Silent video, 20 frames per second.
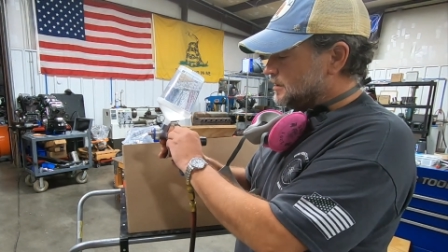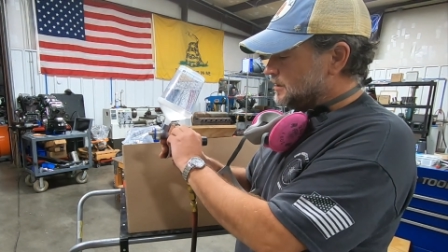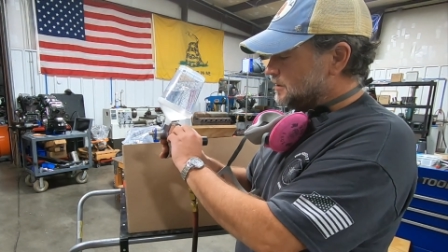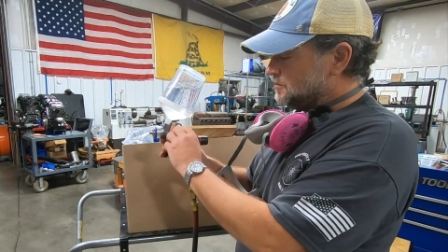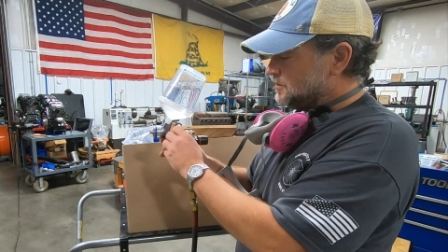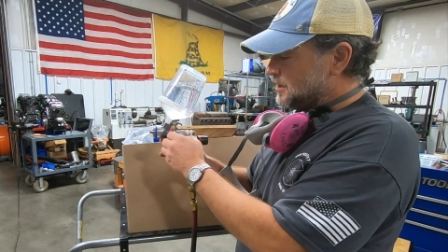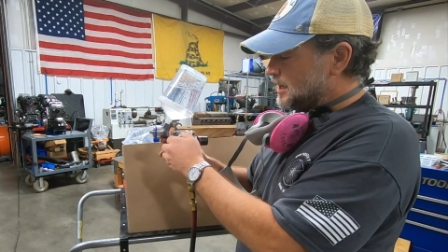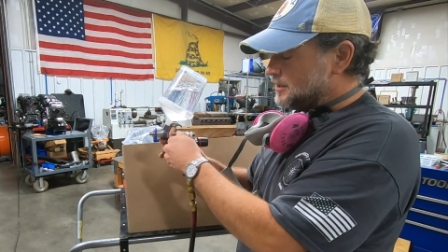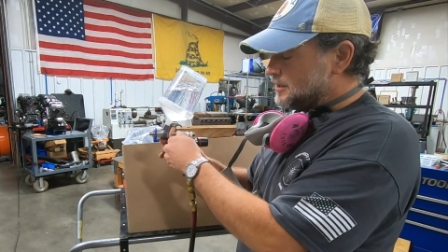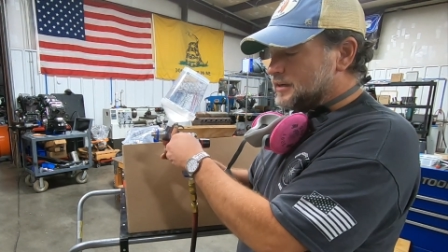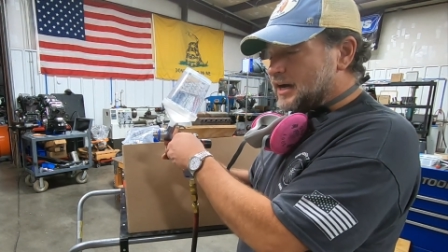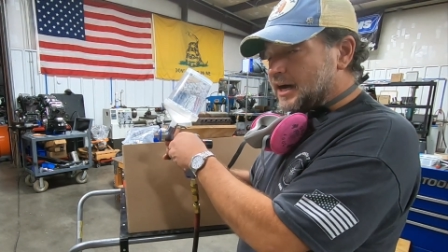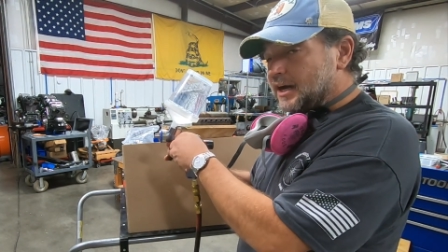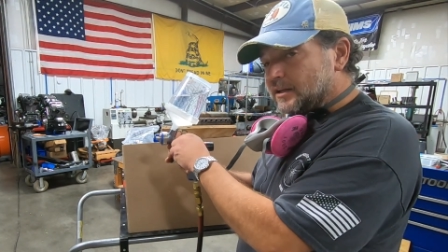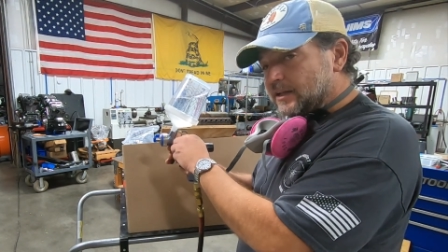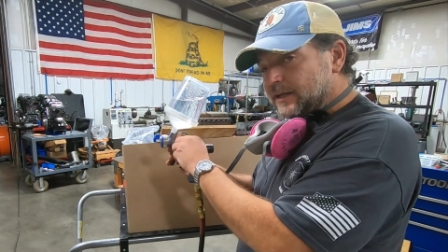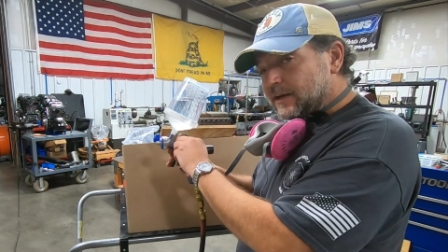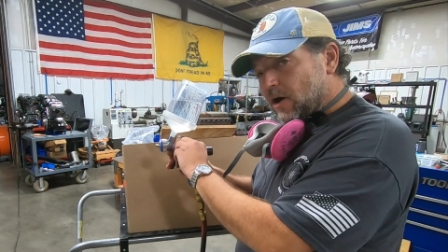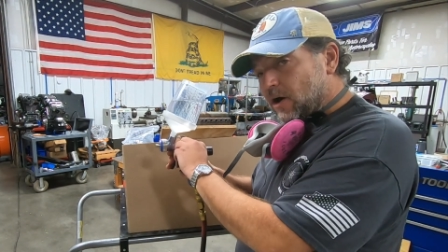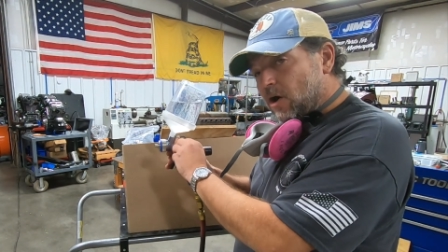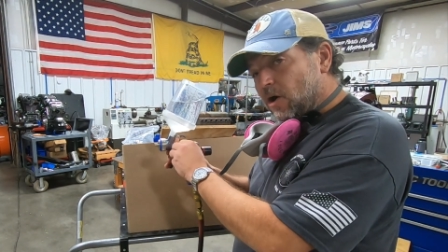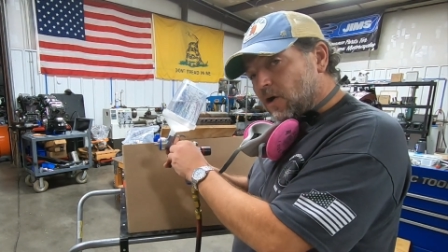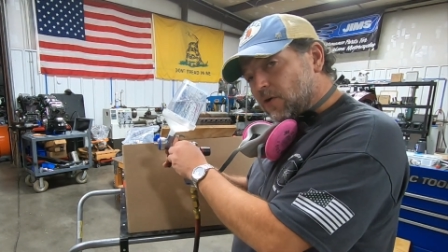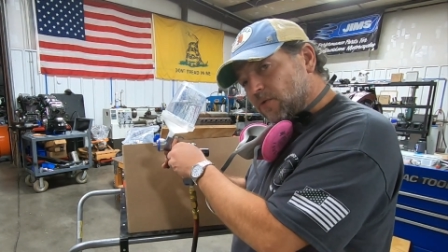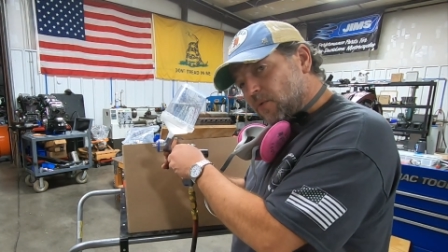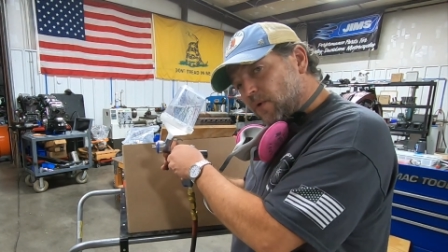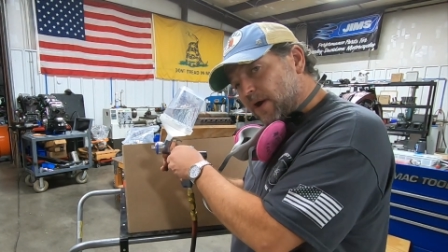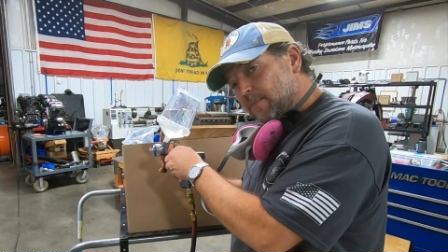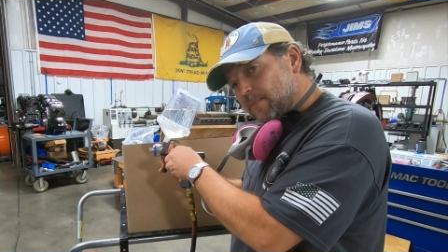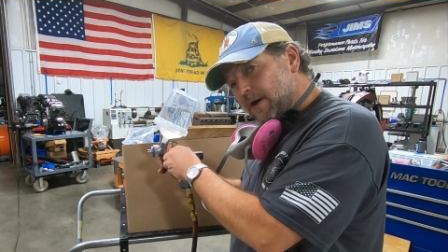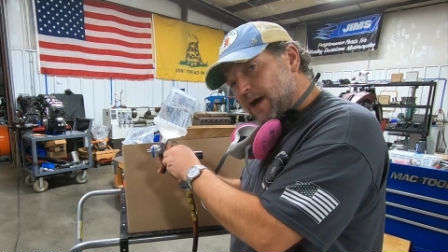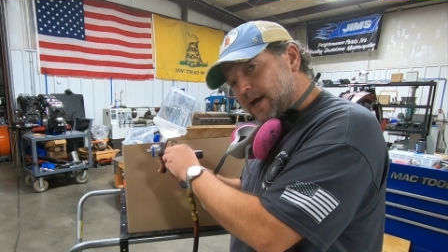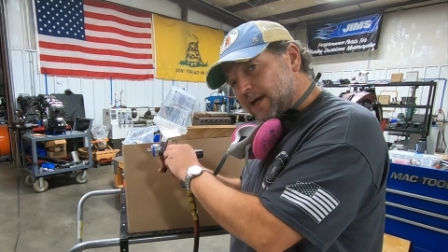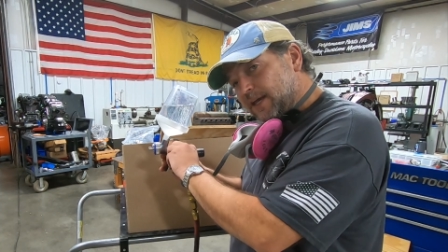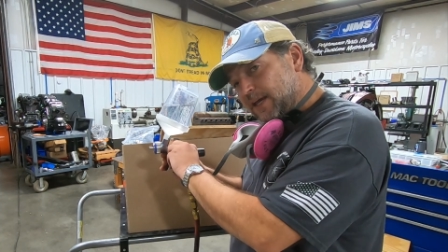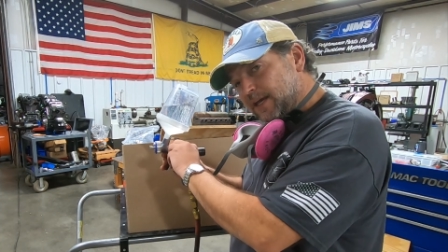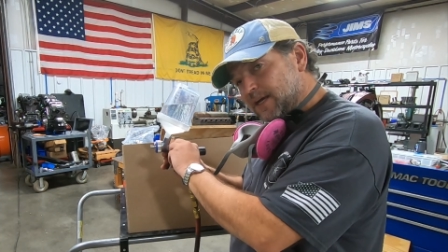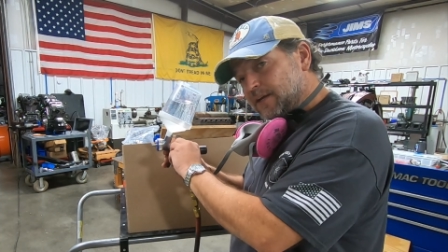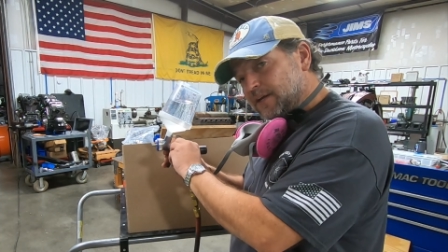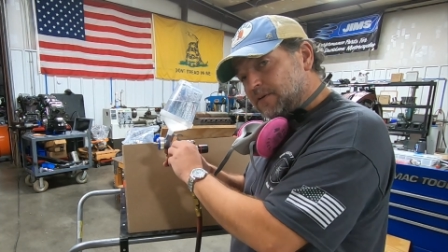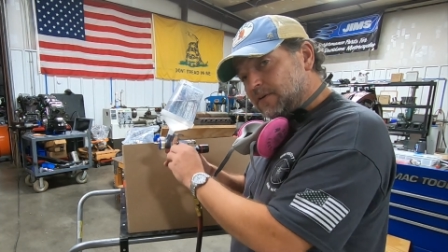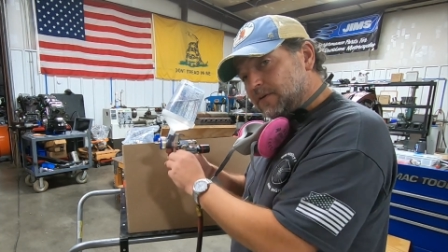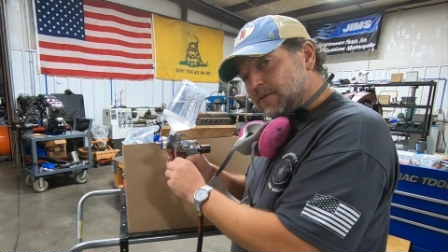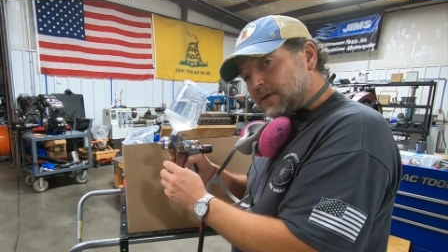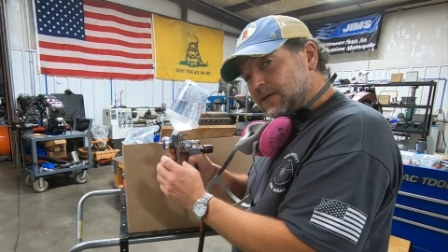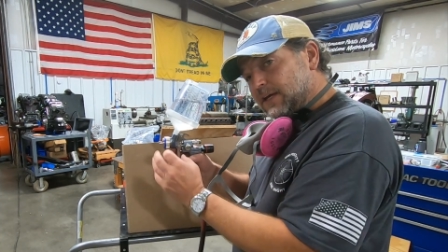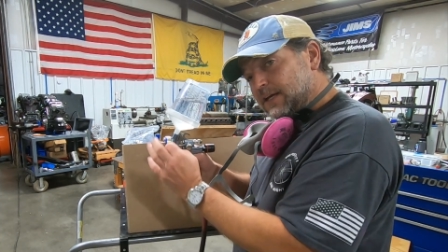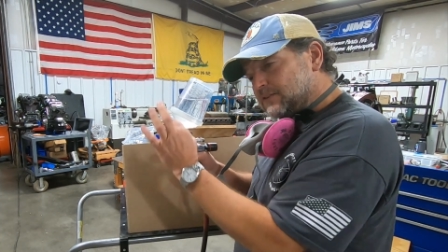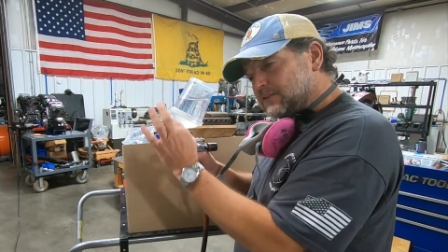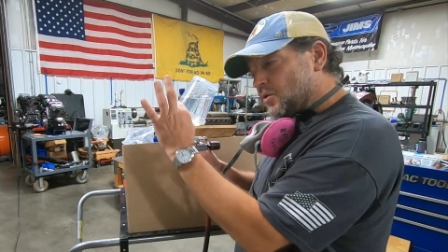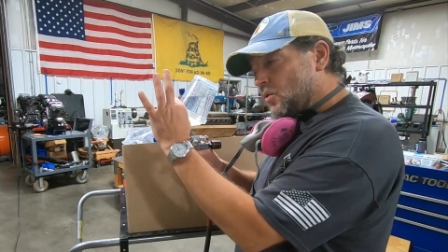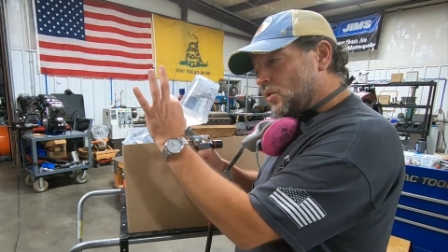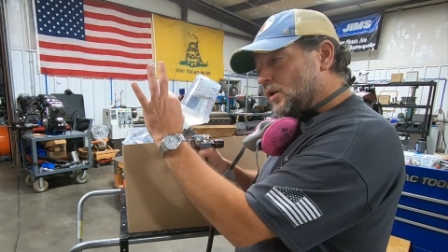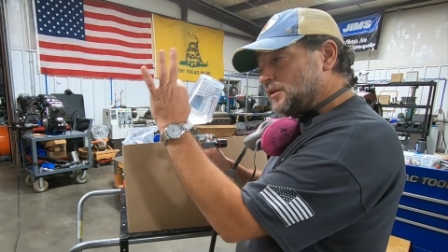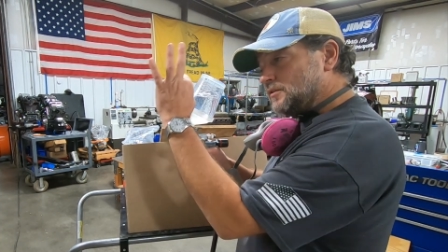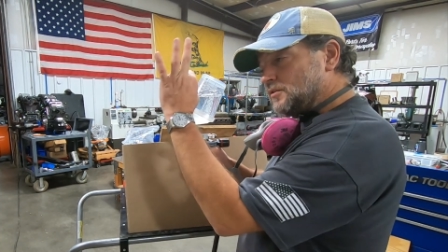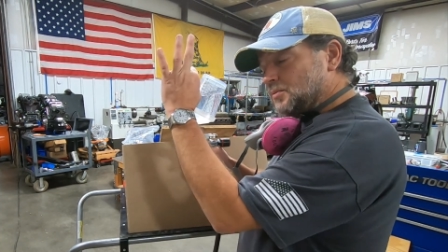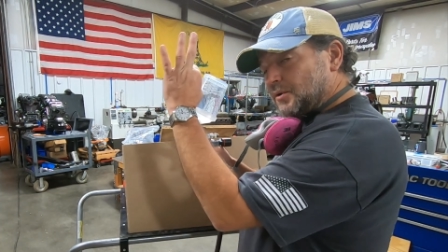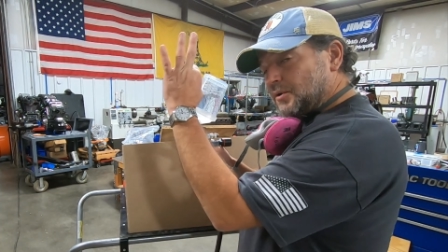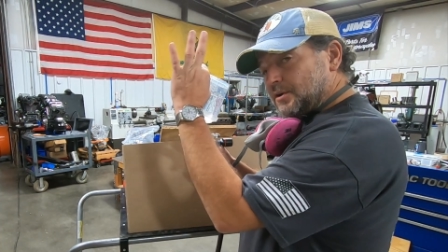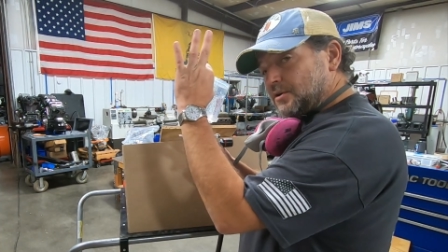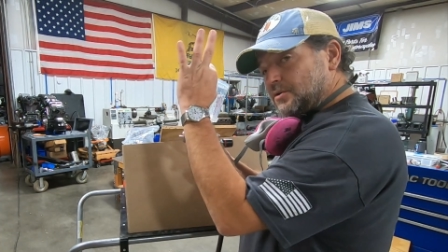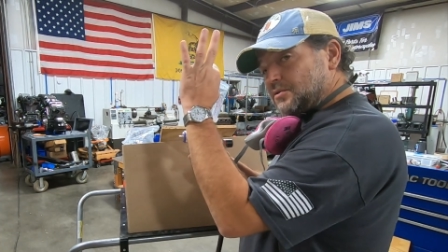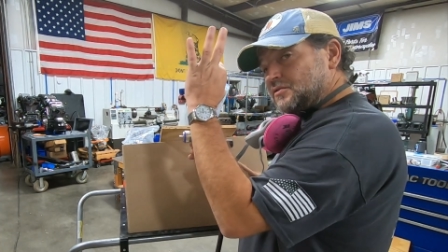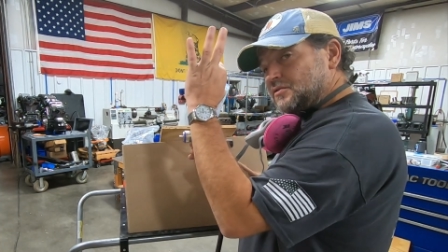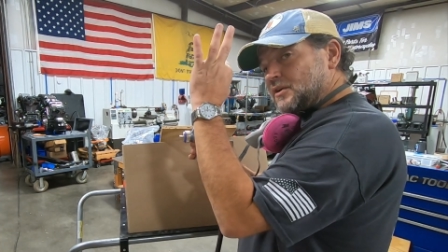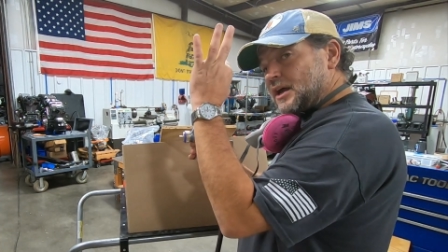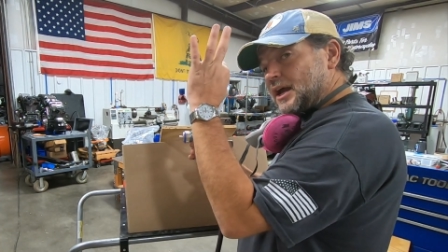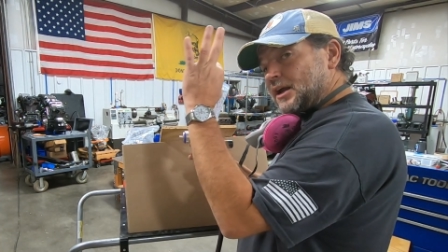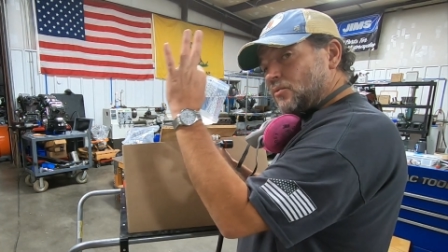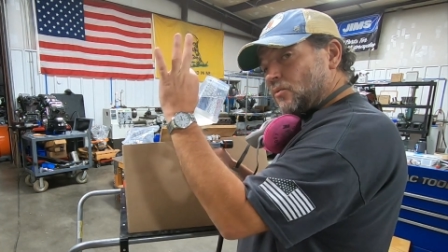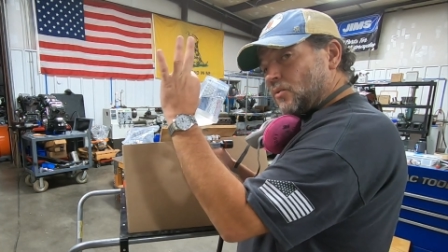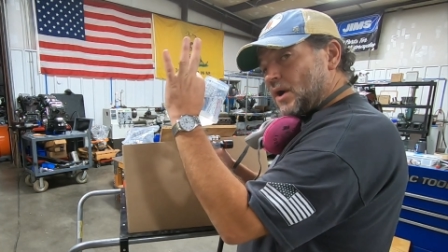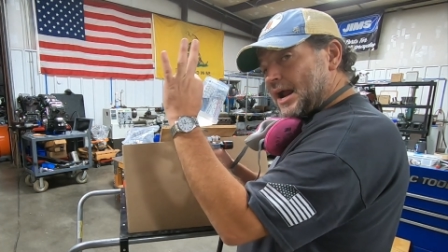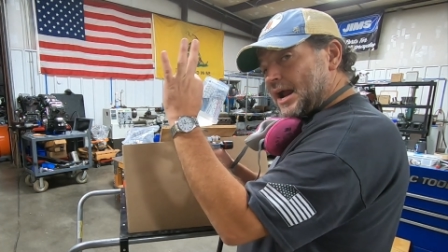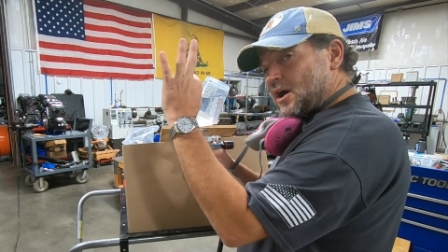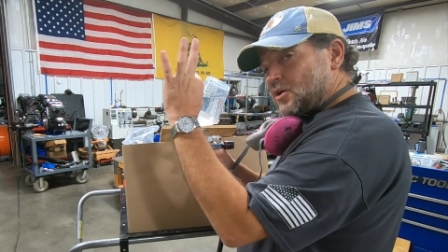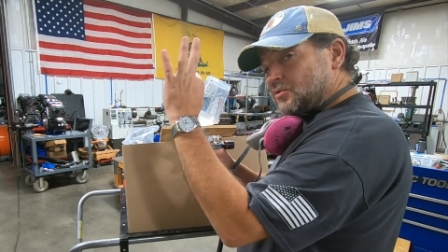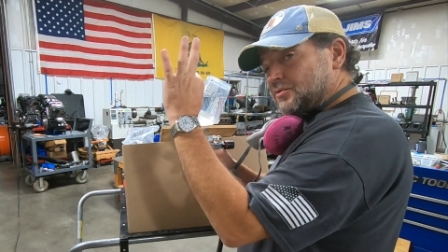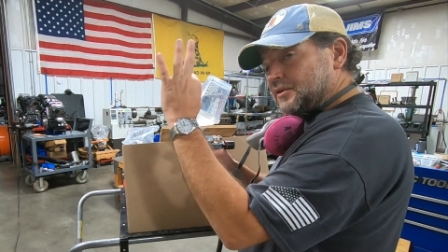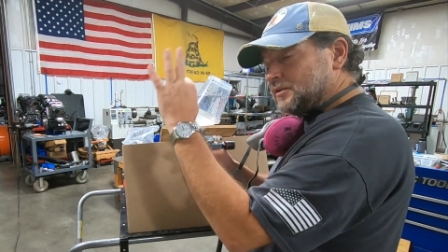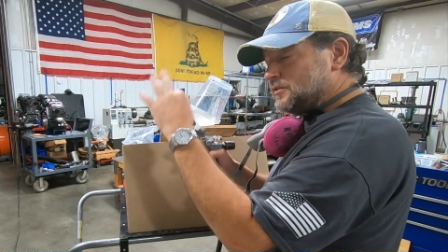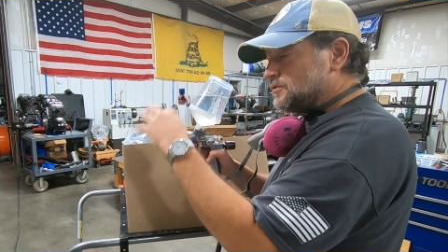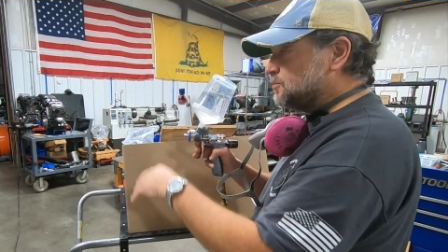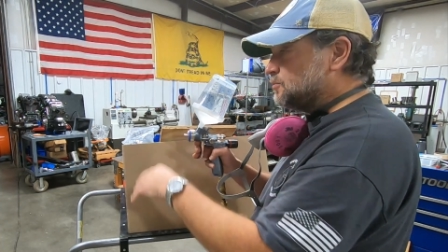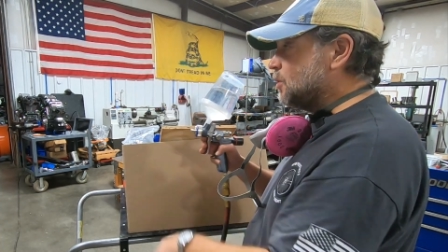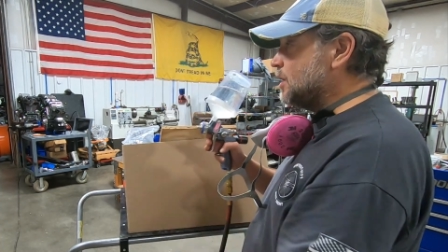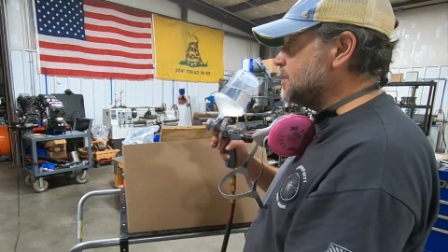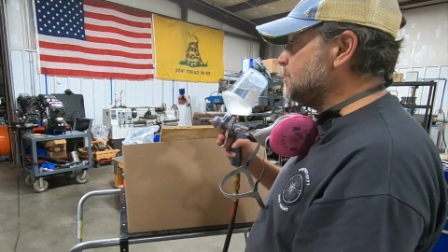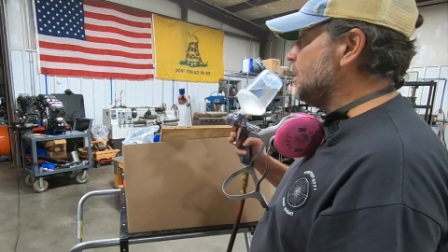this and I dial it all the way back in, it's going to produce a round spray